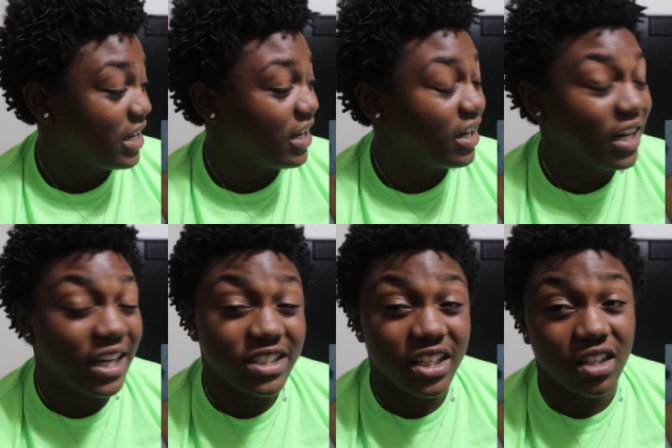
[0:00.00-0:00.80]
how ugly
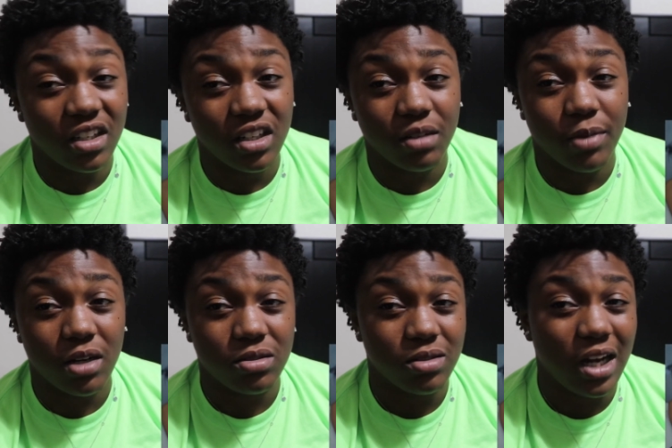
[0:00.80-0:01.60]
ass nigga look,
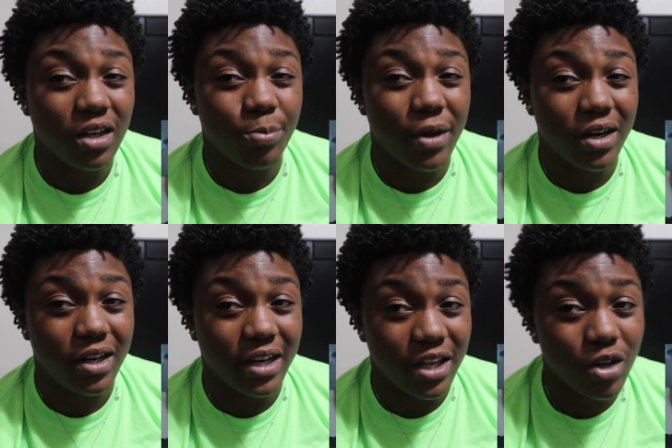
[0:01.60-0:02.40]
bro. I look better
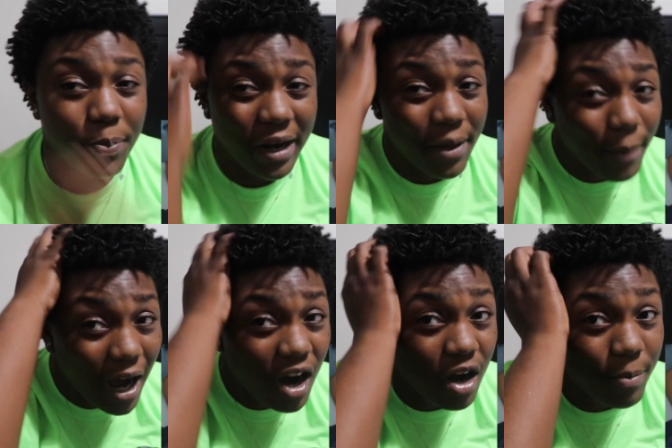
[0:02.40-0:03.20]
than that. You can play in
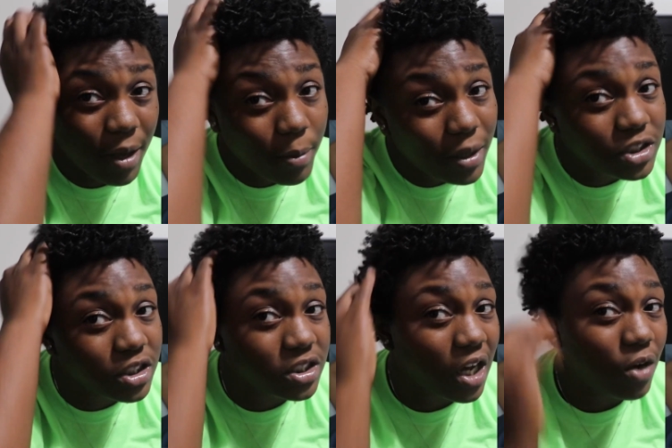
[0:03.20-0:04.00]
my heart, baby. My
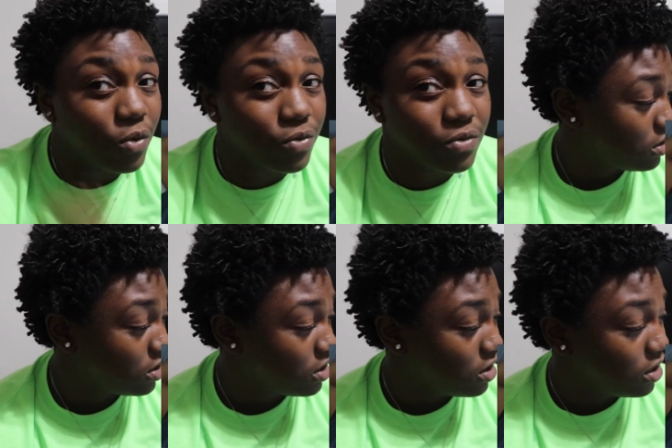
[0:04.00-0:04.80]
shit soft.
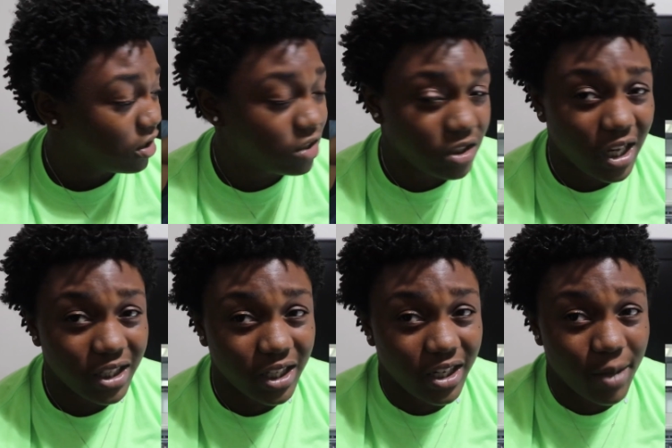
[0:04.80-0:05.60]
Look just
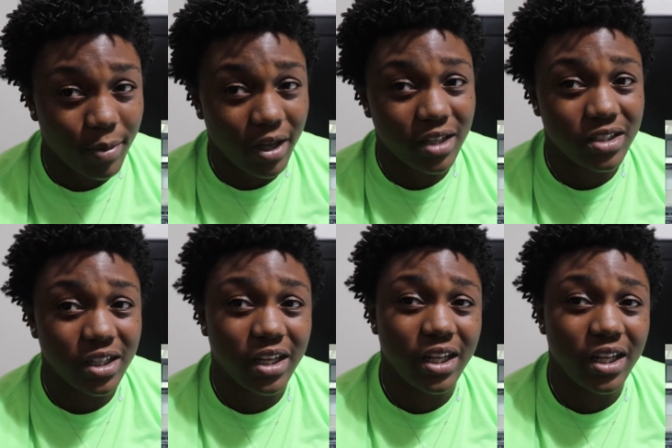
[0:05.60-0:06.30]
like that nappy ass nigga